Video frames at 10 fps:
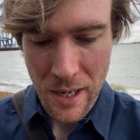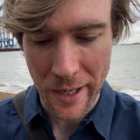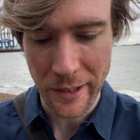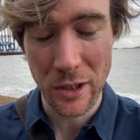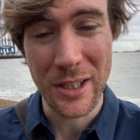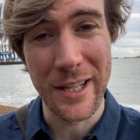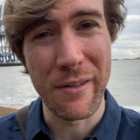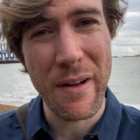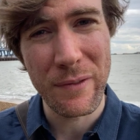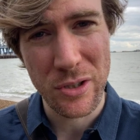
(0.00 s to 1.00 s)
and I look at
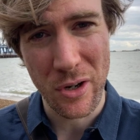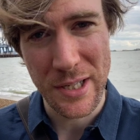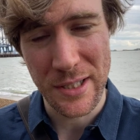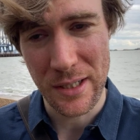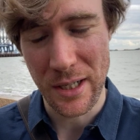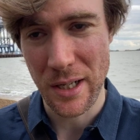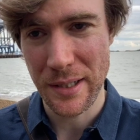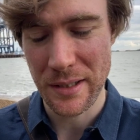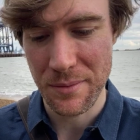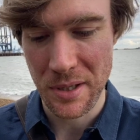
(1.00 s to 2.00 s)
their advertising, and I
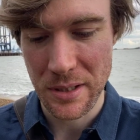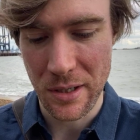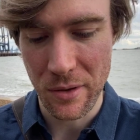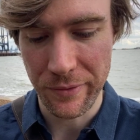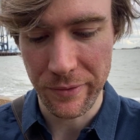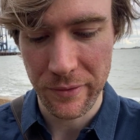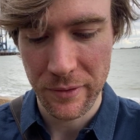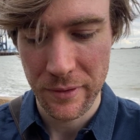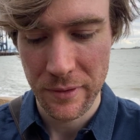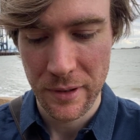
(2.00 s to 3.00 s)
think to myself,
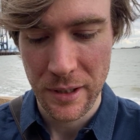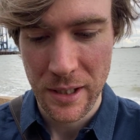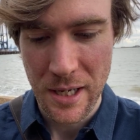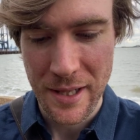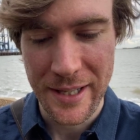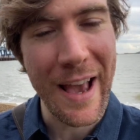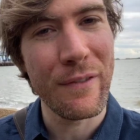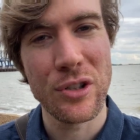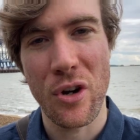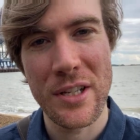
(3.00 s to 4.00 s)
the
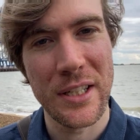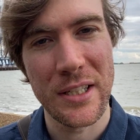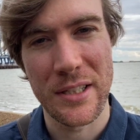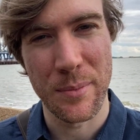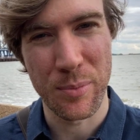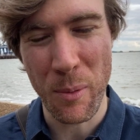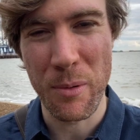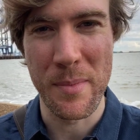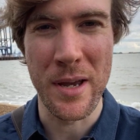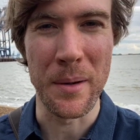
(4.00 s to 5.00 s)
advertising isn't the
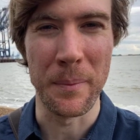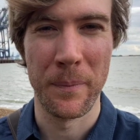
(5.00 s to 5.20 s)
problem here.